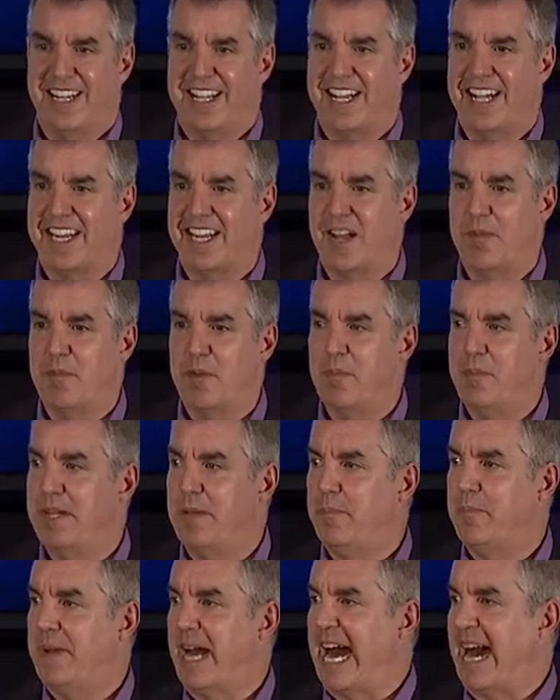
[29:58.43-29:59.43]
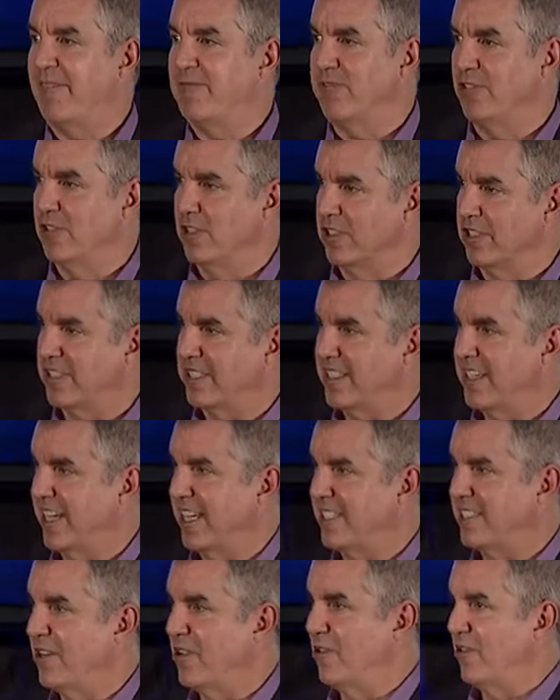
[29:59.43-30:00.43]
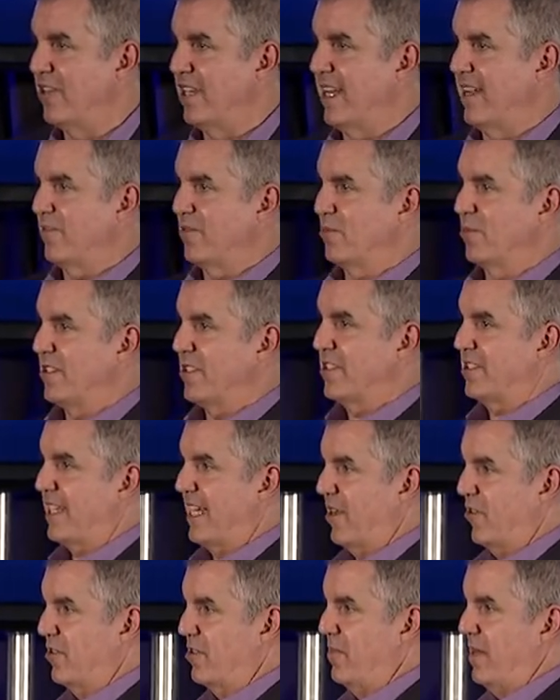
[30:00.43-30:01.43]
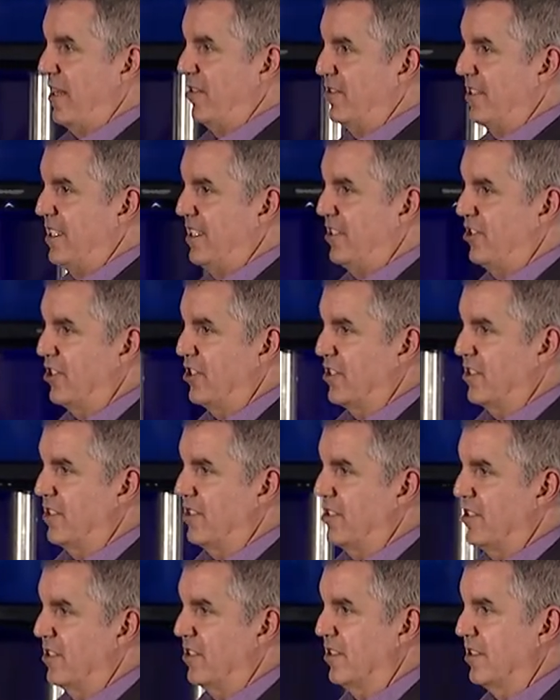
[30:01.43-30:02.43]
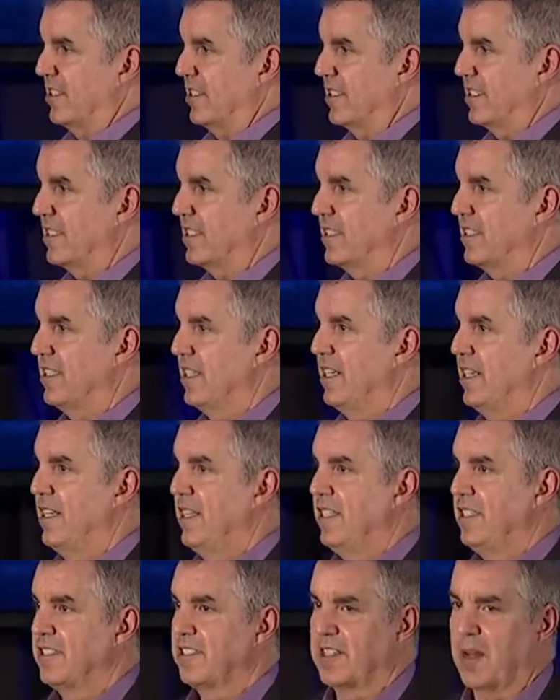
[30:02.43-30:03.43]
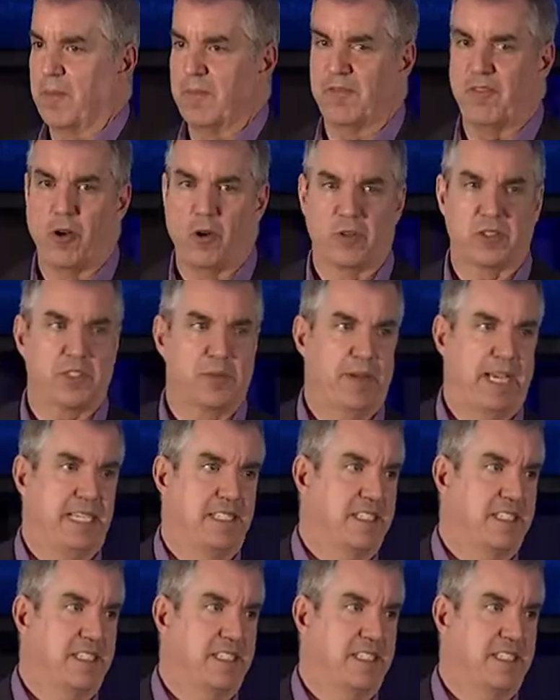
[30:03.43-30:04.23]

And I'm a bit baffled. I know that everyone's scared about digital, and some folks may